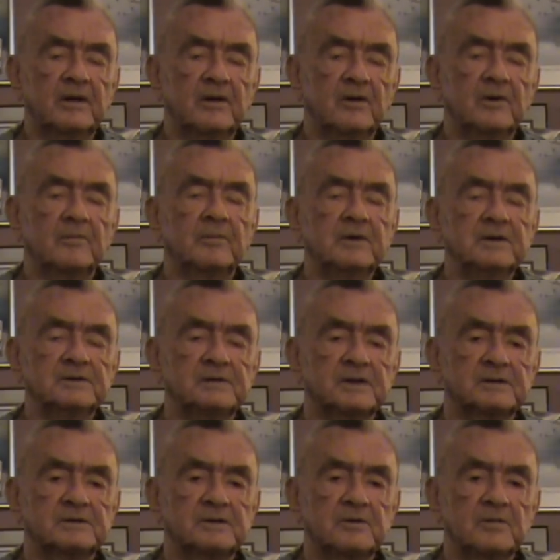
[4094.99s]
or
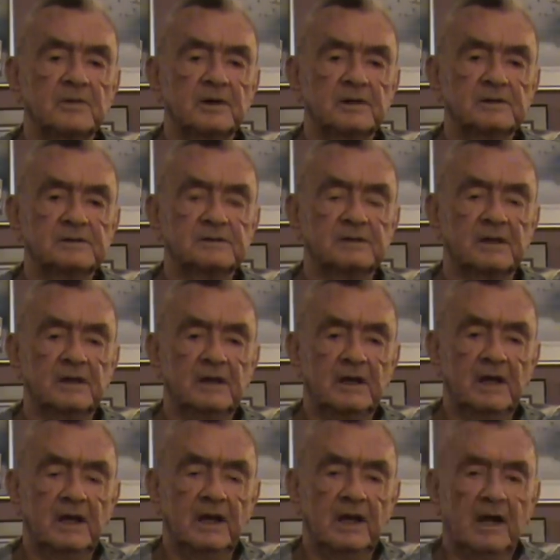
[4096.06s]
P-61s.
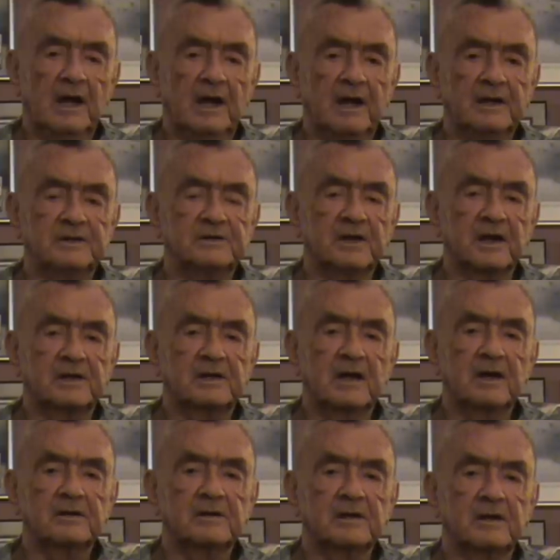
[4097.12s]
I checked
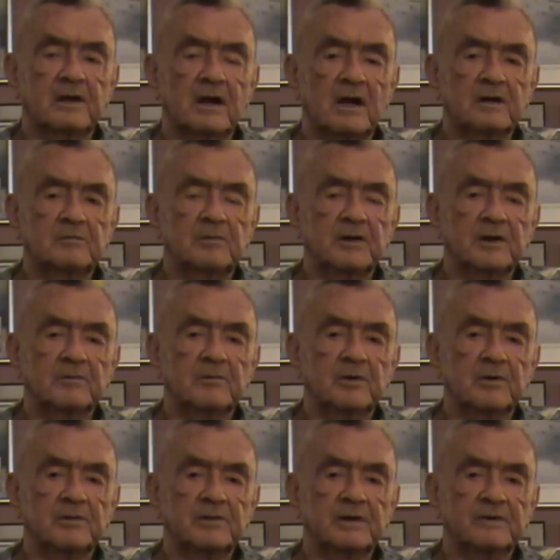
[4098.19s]
out in the cockpit of
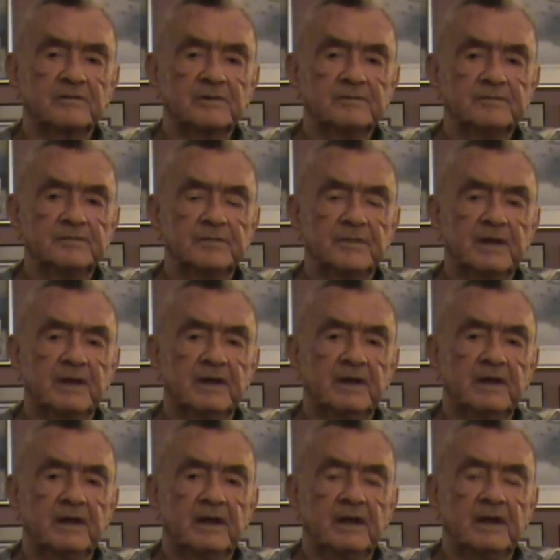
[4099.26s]
both of them.
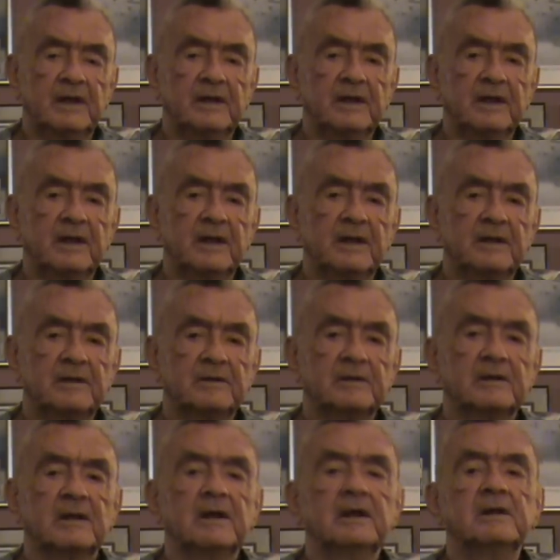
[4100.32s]
Then a
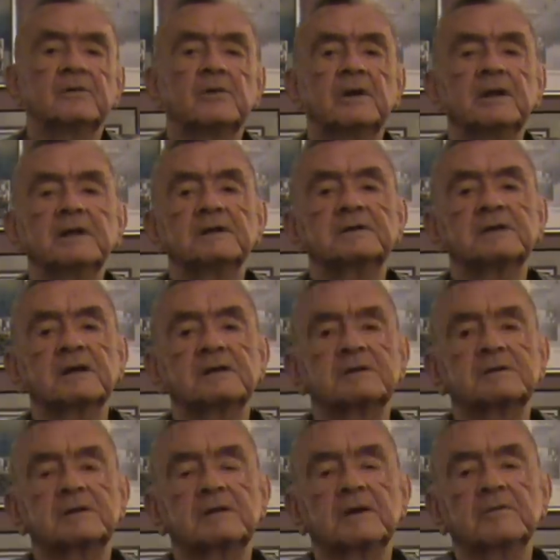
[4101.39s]

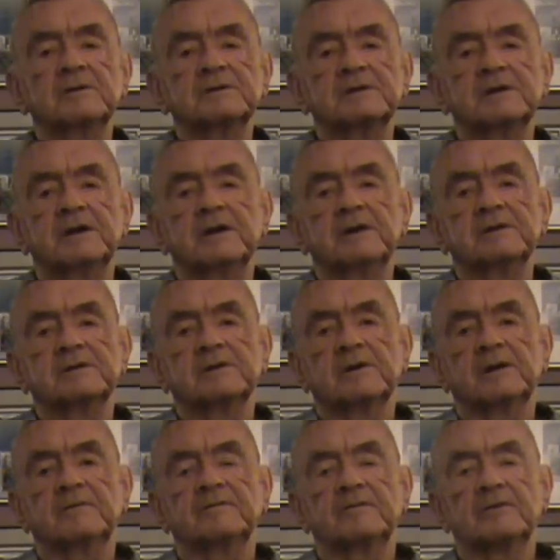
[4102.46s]
A-26 was there, so
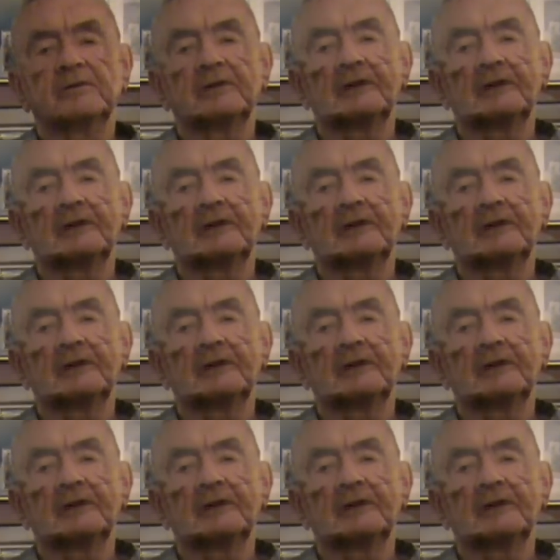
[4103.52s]
I flew